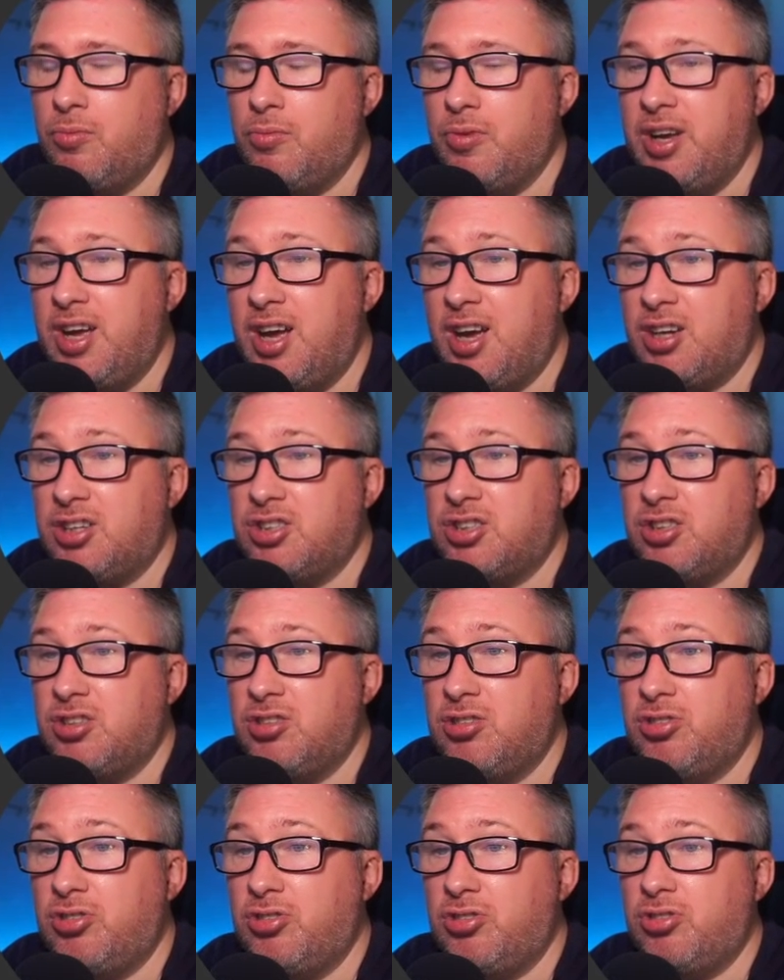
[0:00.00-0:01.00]

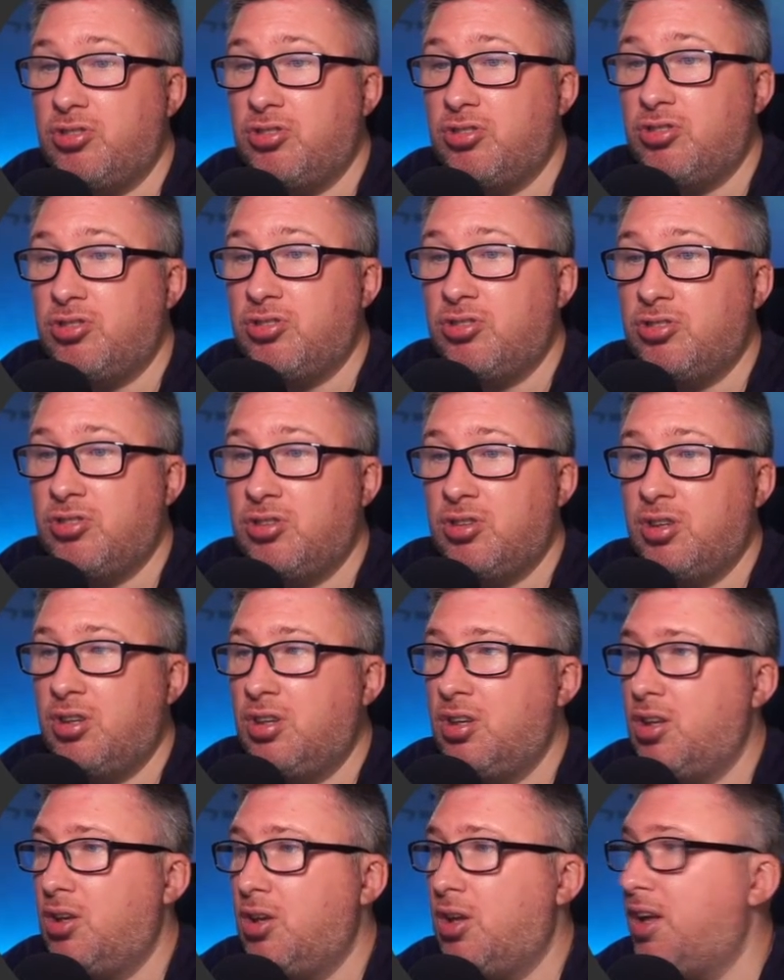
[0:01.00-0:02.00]
reactions,
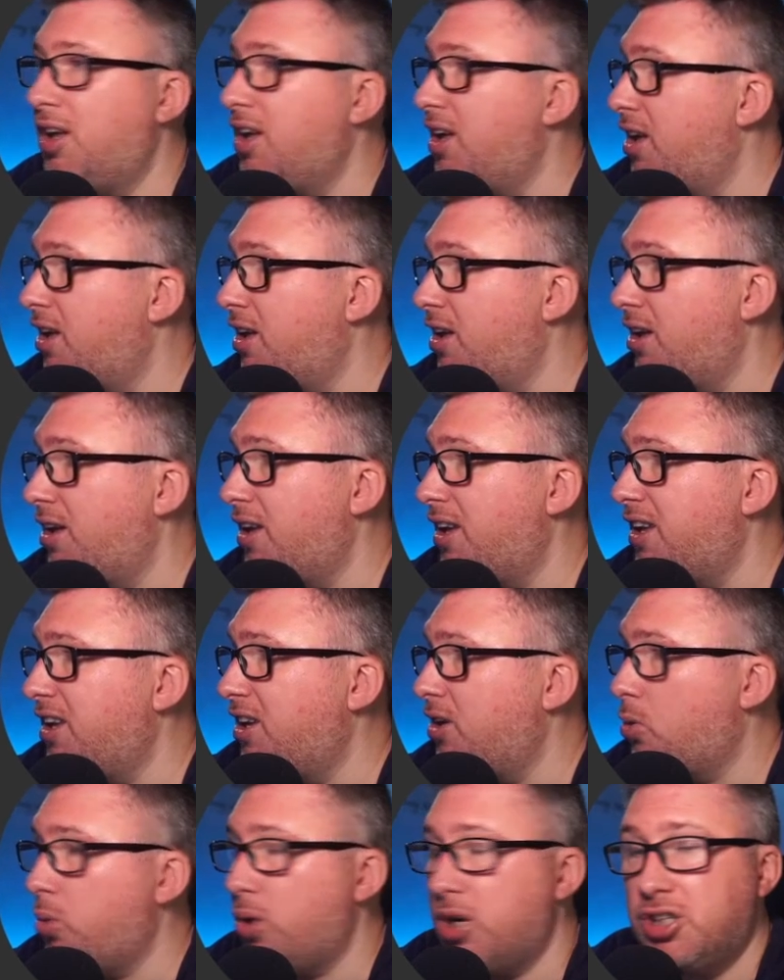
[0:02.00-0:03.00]
a
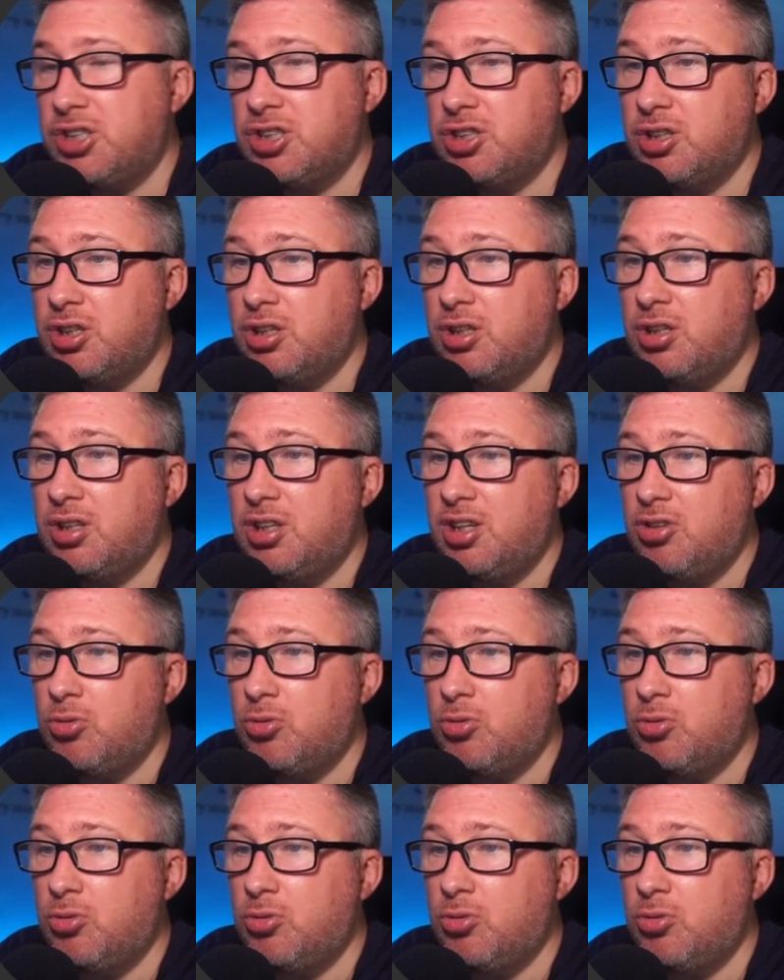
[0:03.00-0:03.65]
question